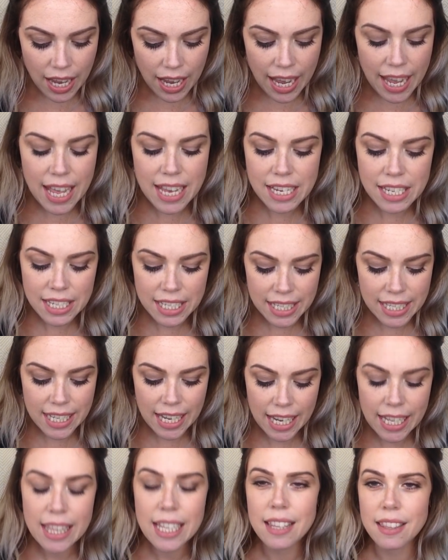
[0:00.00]
I
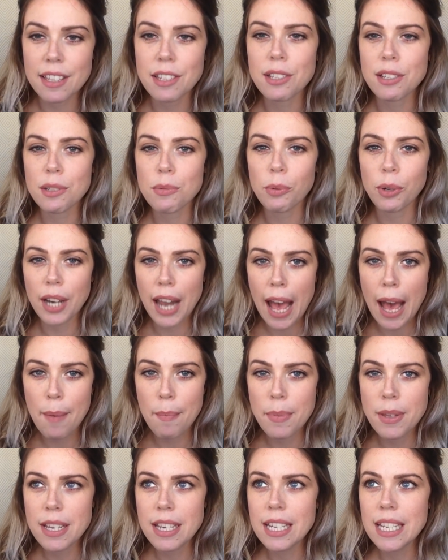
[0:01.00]
understand that this is what
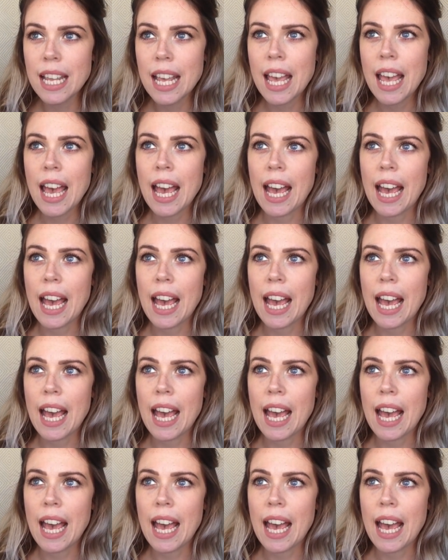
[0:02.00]
happened